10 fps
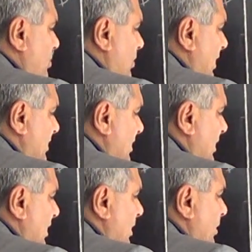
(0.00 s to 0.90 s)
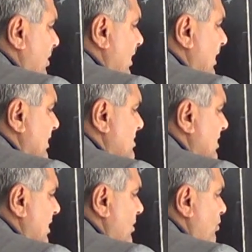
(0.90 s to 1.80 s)
of water, rain is
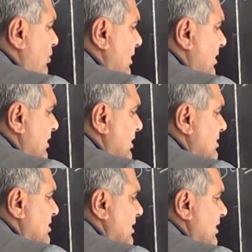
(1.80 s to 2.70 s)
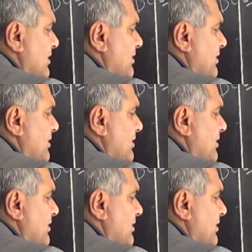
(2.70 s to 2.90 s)
there, water is there.